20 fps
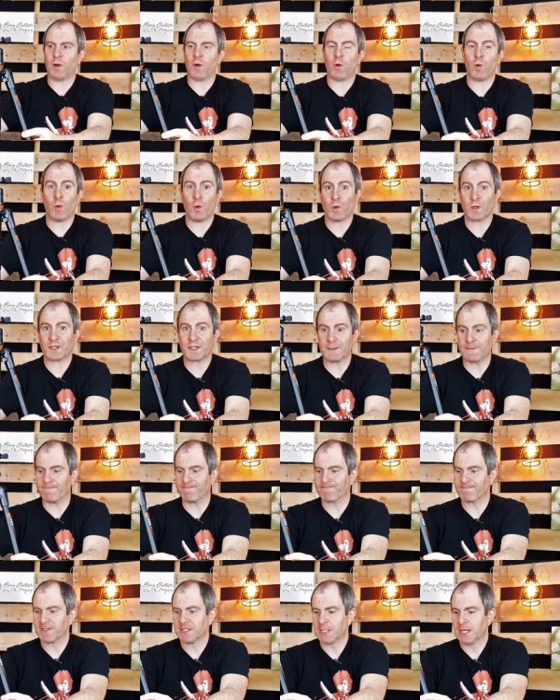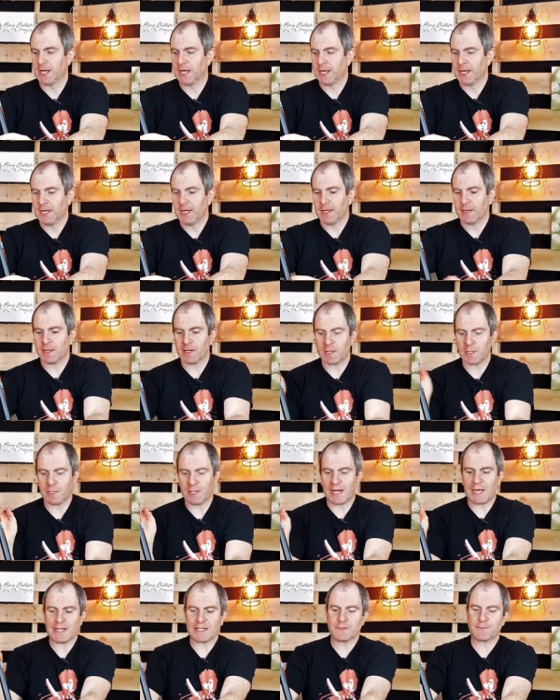awesome. The
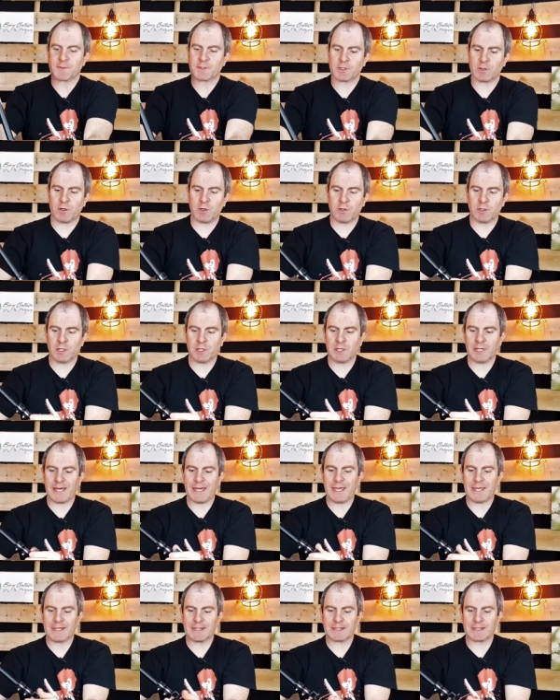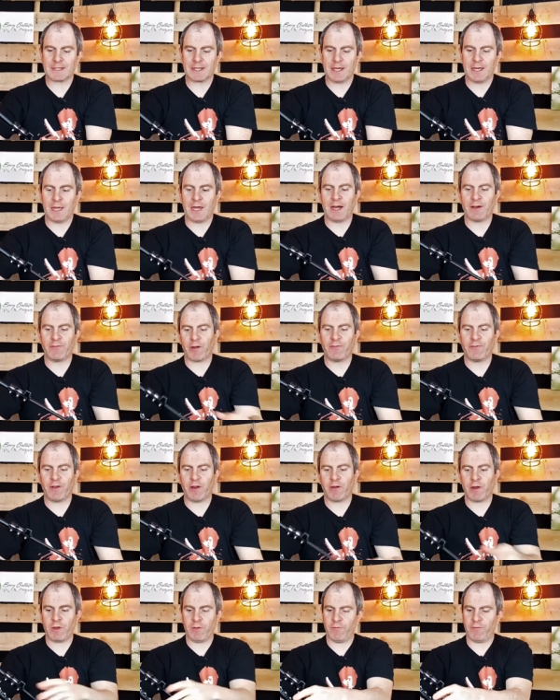clasps on the legs are
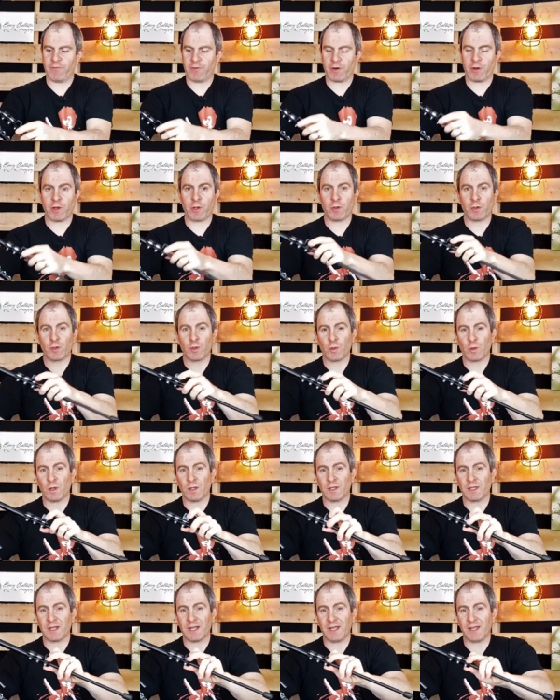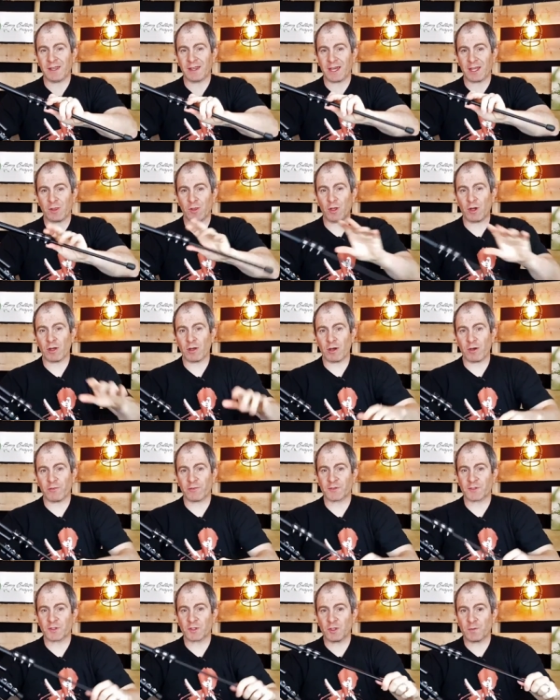very, very good quality. They lock
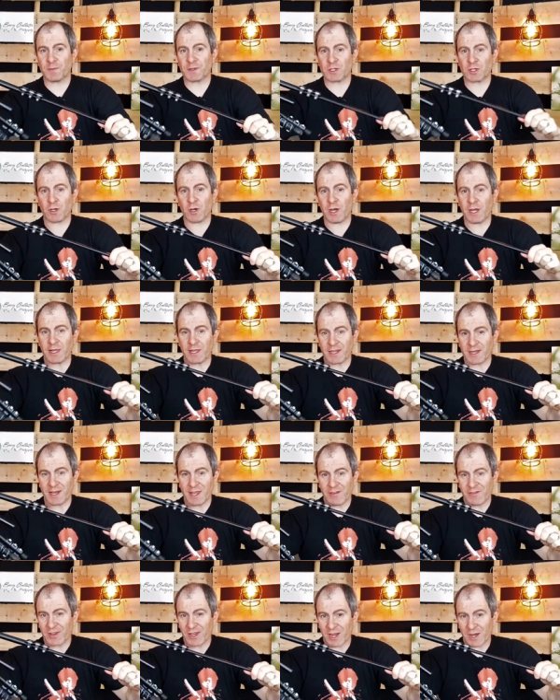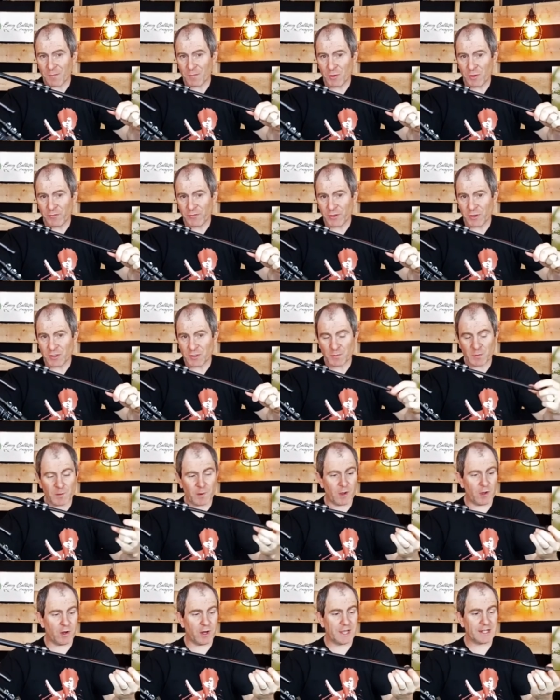off super tight. You're never gonna move those
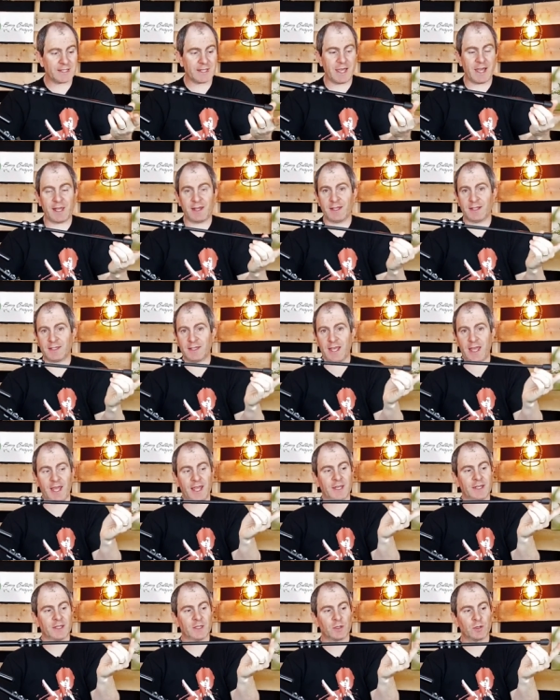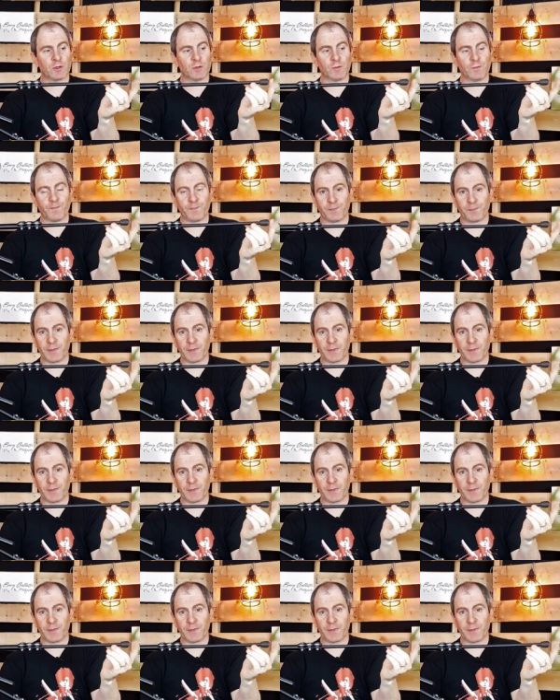guys. And there's handy little